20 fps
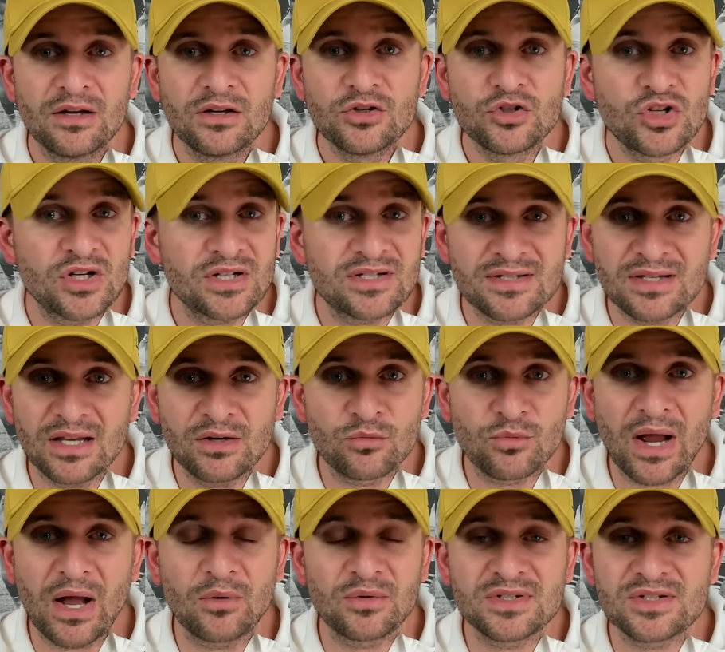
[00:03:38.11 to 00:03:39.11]
just in
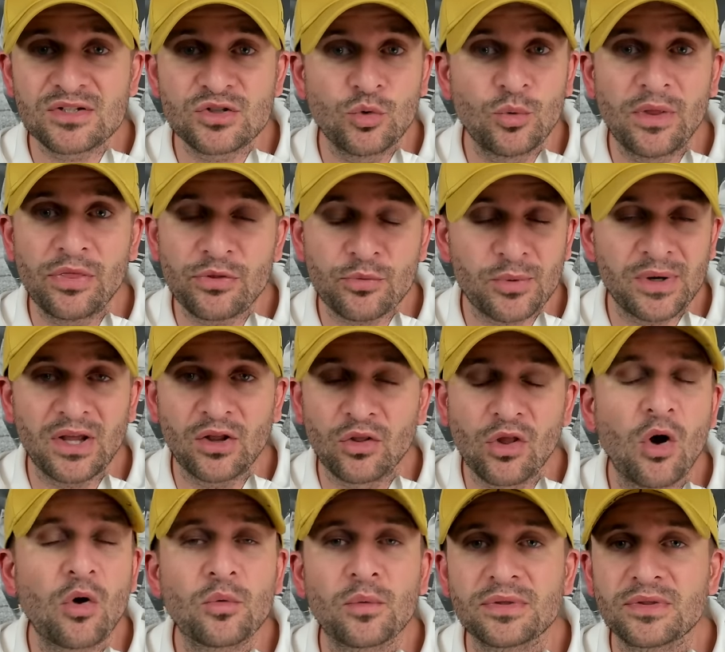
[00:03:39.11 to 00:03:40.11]
rounds 2 and 3
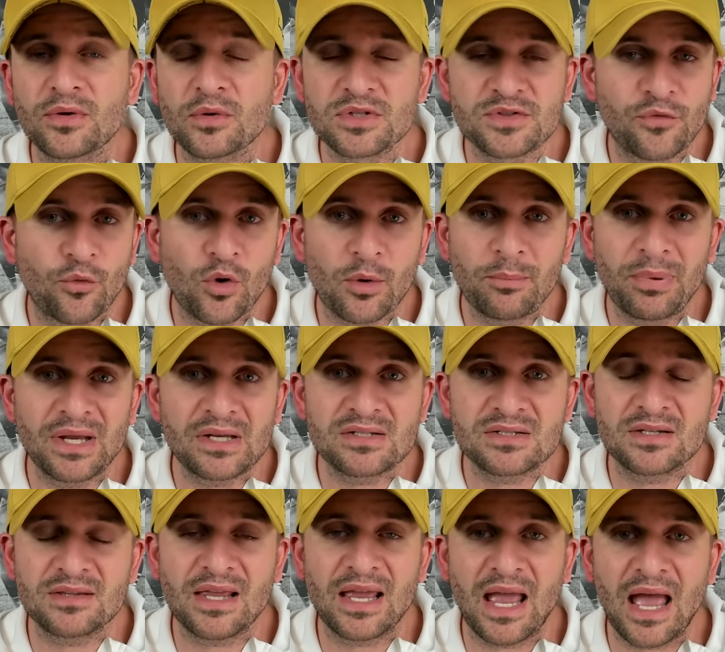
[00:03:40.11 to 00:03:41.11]
alone with those 4 picks
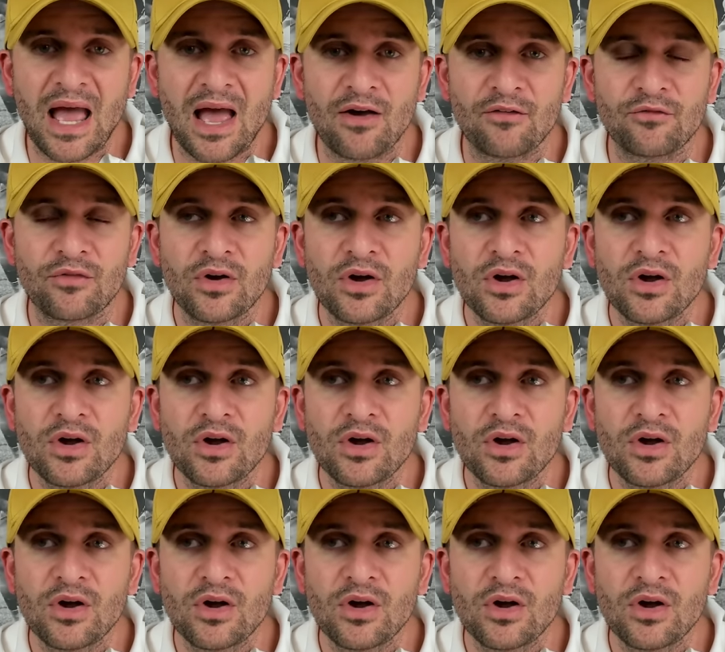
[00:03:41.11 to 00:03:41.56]
that they have,